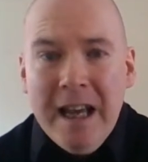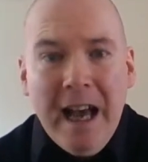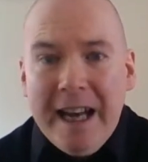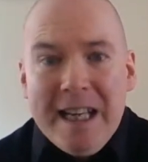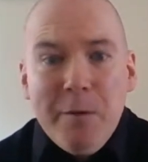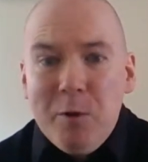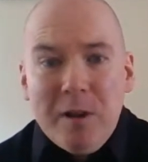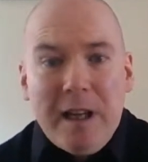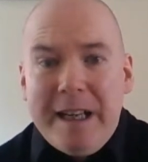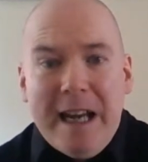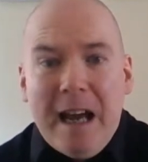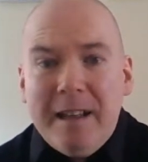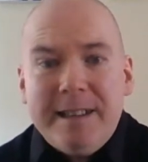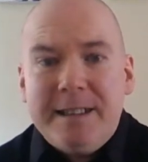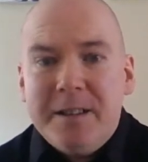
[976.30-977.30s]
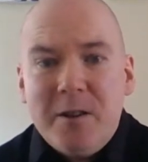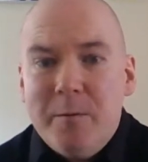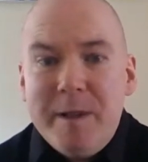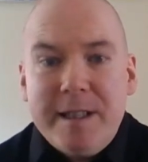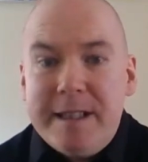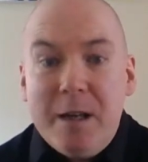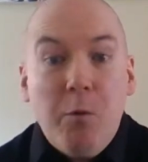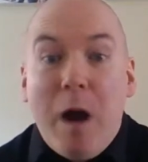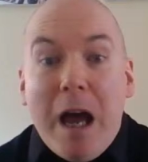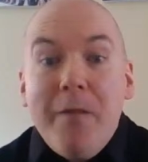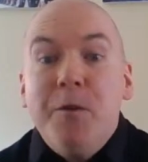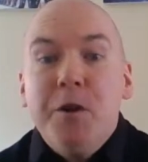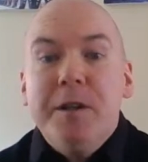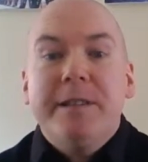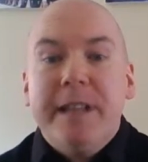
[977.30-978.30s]
And he answer them and say,
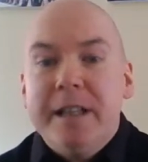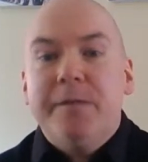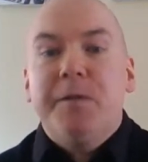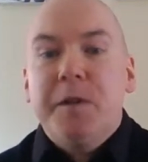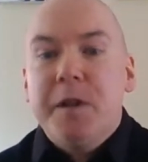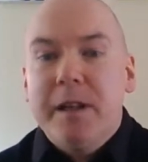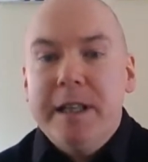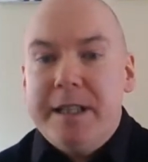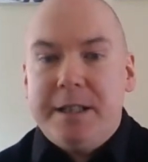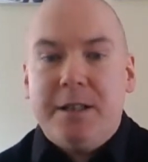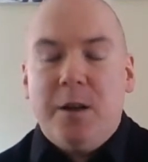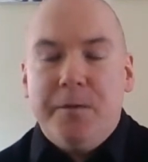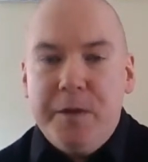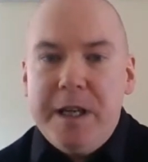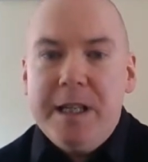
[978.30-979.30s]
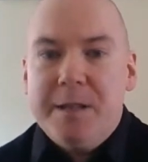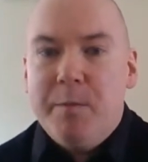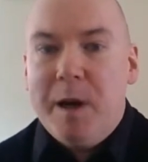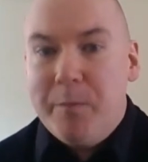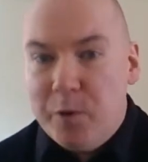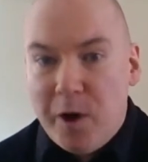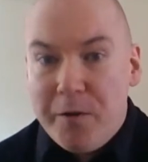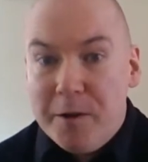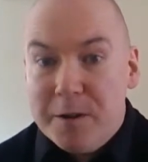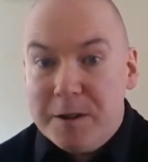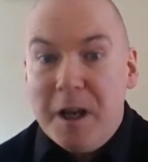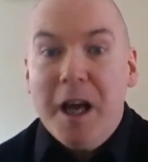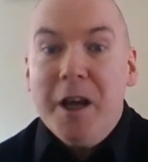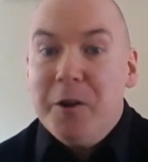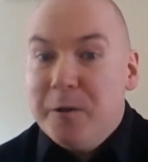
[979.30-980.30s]
whatever you did for the least of these, my
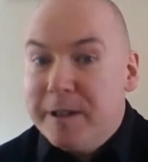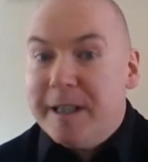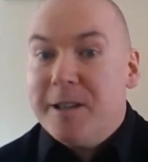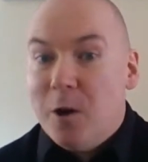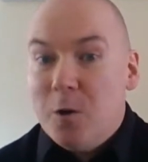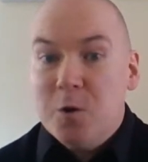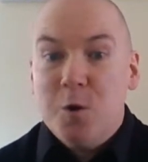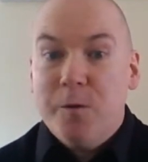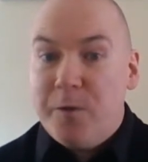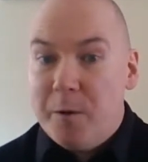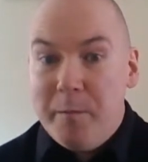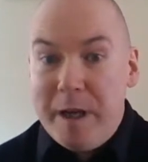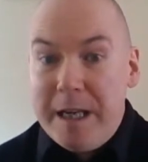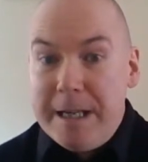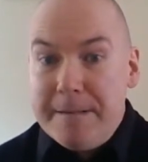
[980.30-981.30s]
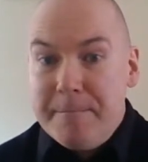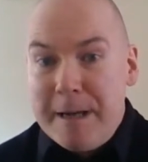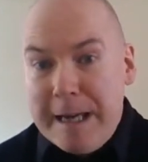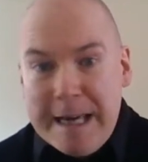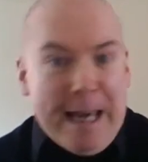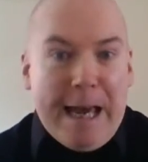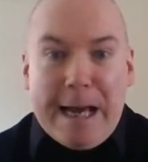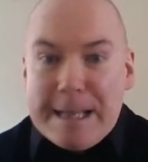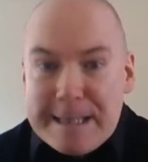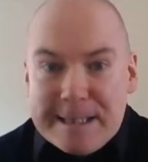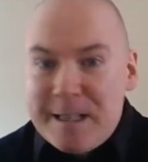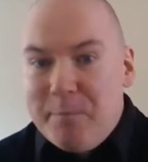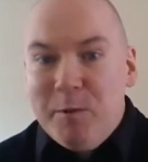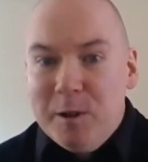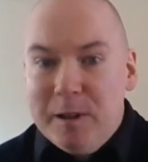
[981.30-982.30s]
brothers, you did also for me. And
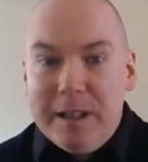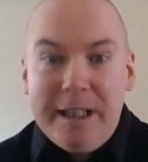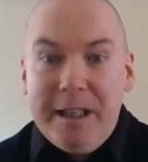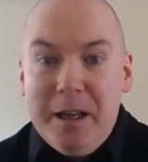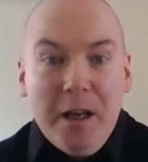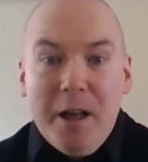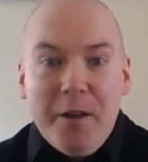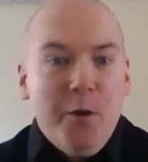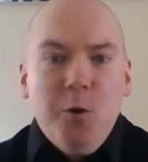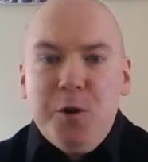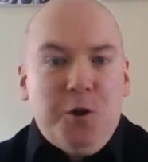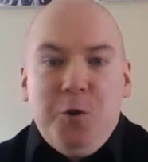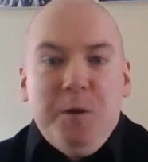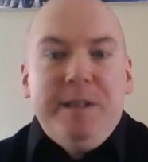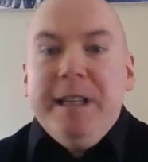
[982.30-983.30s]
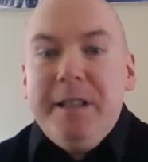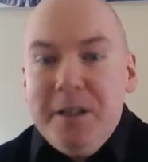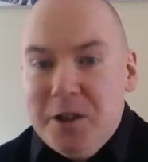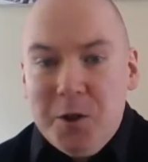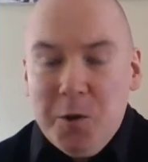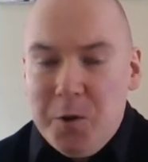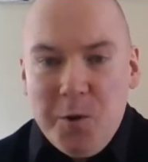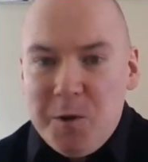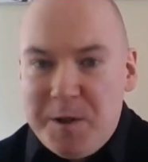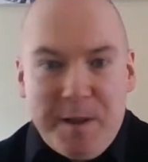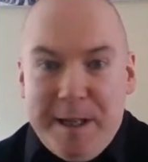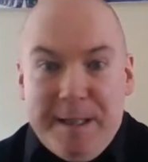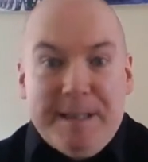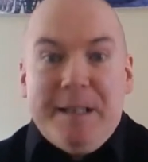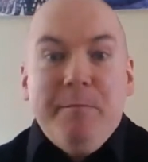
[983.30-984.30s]
similarly, those who didn't do those
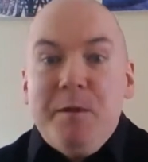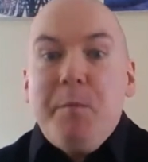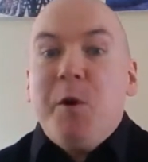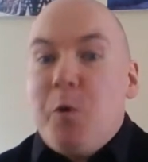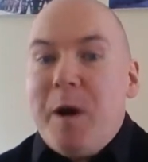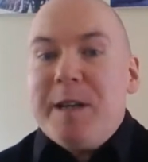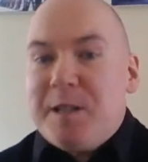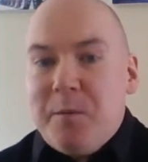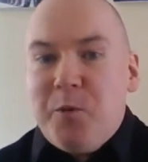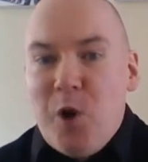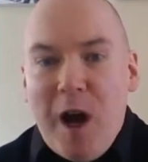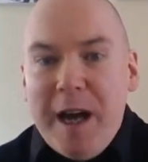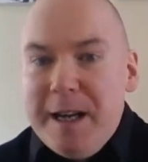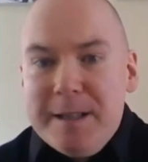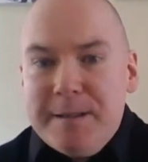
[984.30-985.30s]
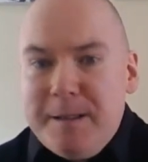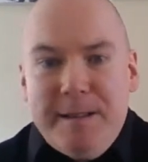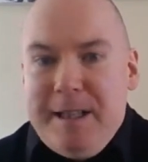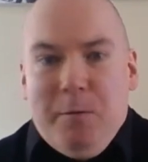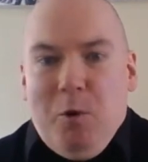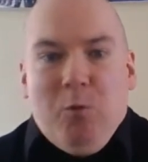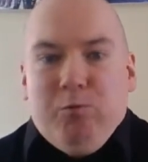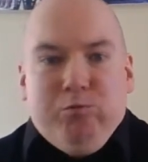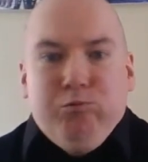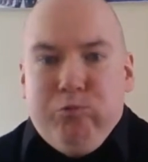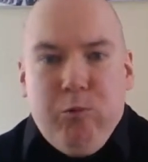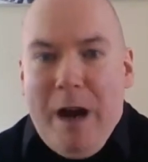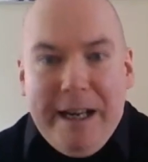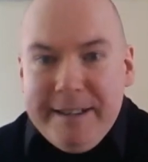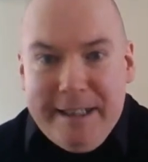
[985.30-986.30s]
things seem to be quite surprised and say, well,
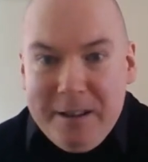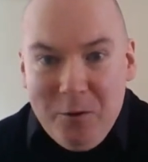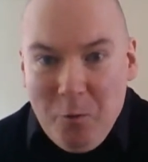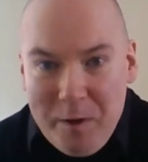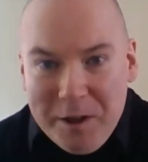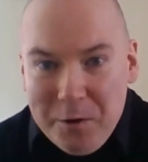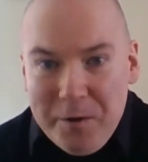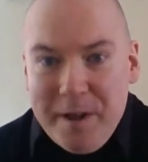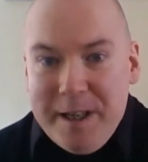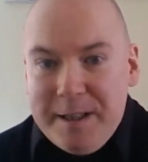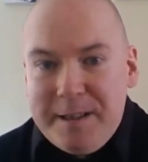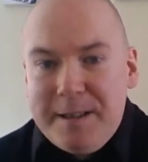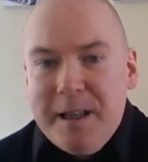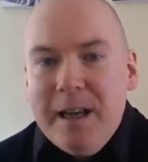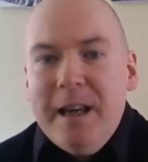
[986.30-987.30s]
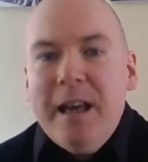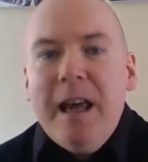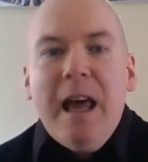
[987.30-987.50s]
when didn't we do this?